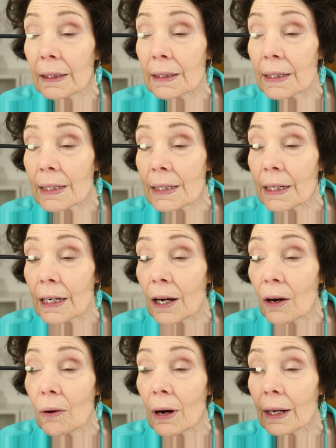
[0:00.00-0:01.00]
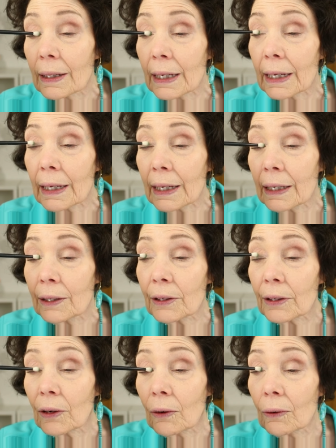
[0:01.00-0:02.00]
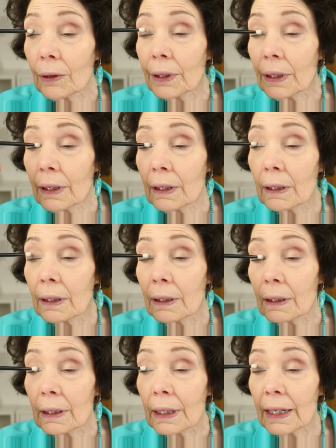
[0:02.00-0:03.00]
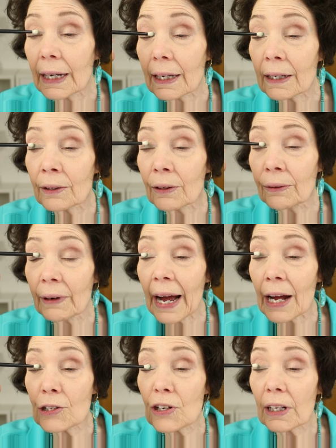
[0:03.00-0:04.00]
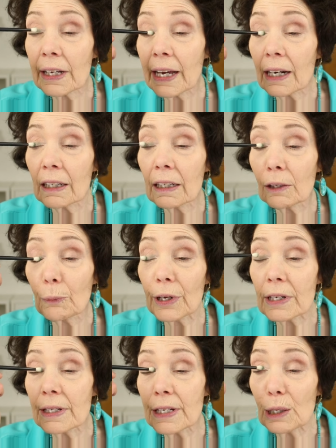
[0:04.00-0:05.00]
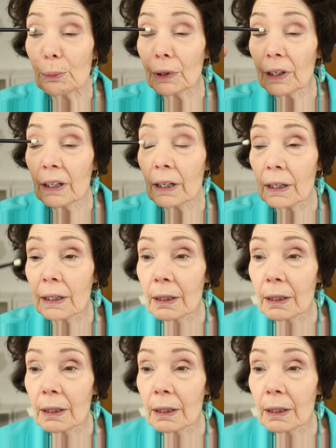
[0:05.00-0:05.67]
This is going to go on the inner corner, and I'm going to gradually get a little bit deeper.